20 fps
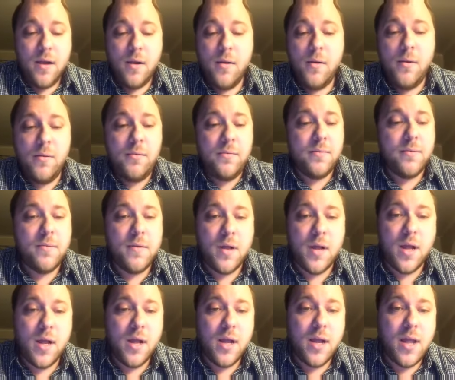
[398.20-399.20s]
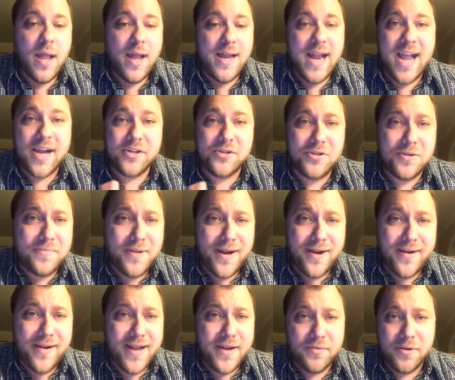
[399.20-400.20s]
uh, an extra
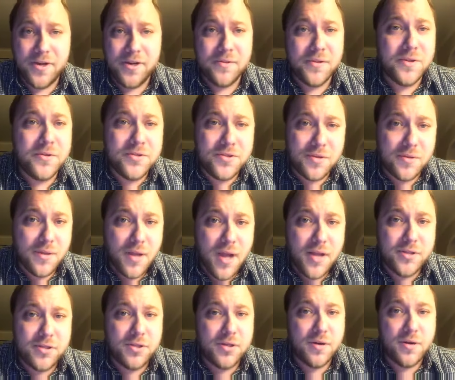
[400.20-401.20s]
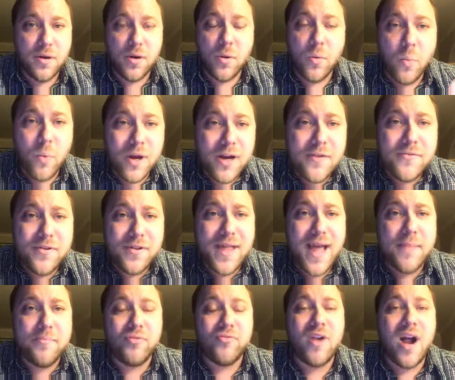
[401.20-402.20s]
period where you lose your lunch or, or whatever
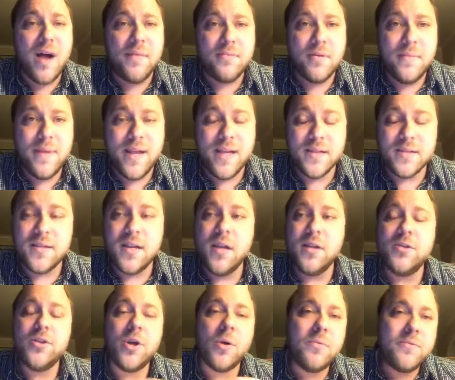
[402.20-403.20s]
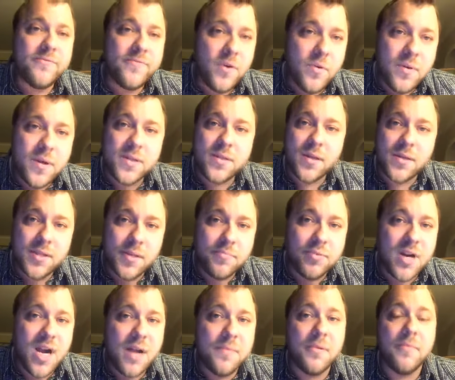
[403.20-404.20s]
that problem is, don't focus on the
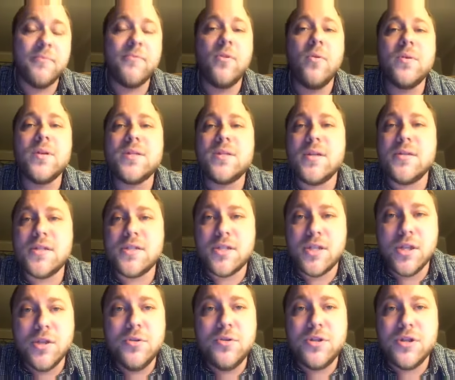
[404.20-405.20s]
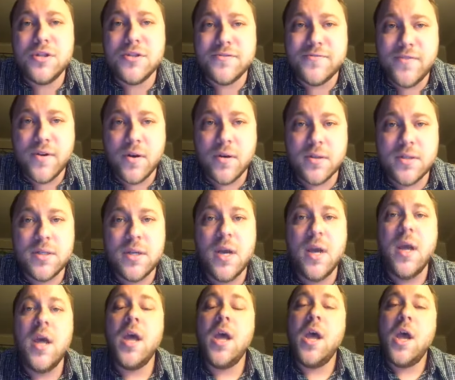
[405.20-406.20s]
problem. Focus on the solutions first.
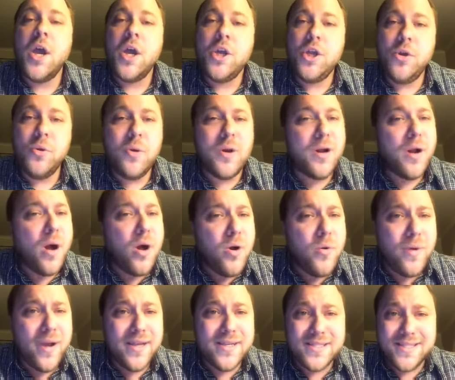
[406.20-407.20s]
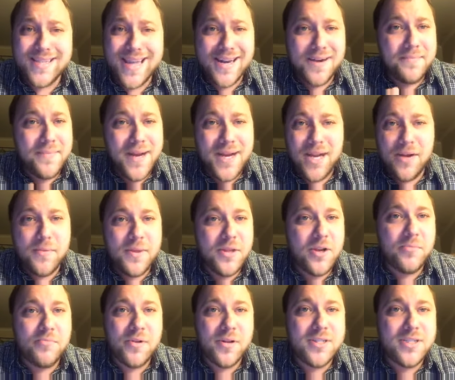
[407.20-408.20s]
You can always set a meeting with your
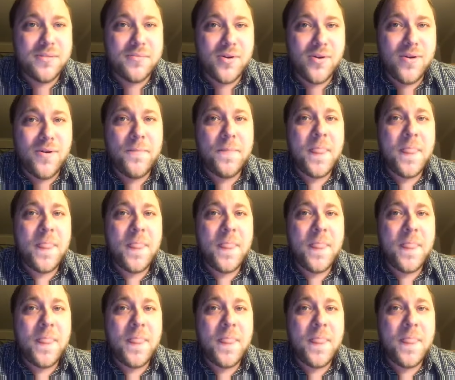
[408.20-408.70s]
principal